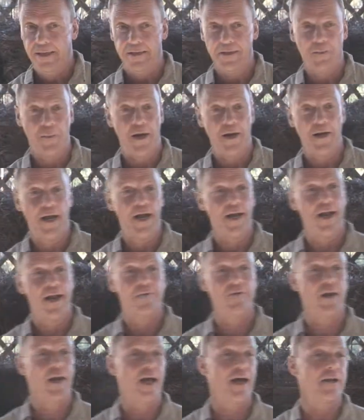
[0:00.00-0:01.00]
you might not
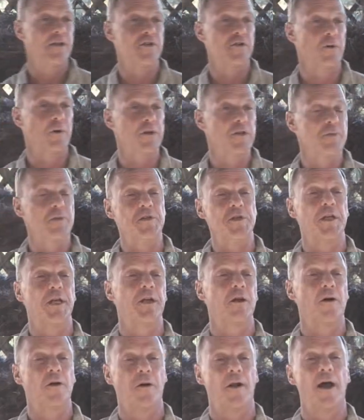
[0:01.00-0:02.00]
have a lot of choice, but you
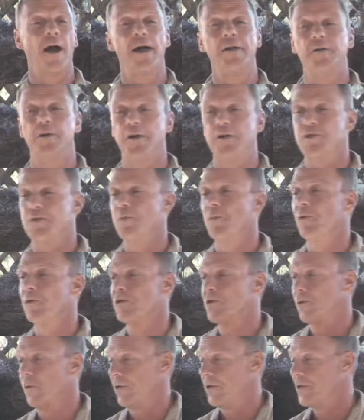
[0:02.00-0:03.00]
get online, you'll get some more
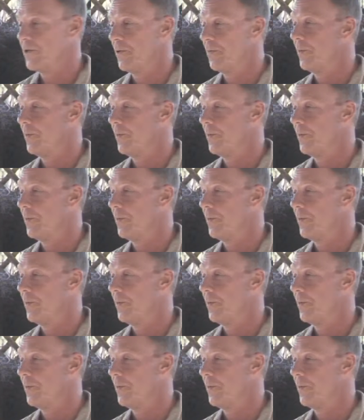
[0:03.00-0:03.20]
choice.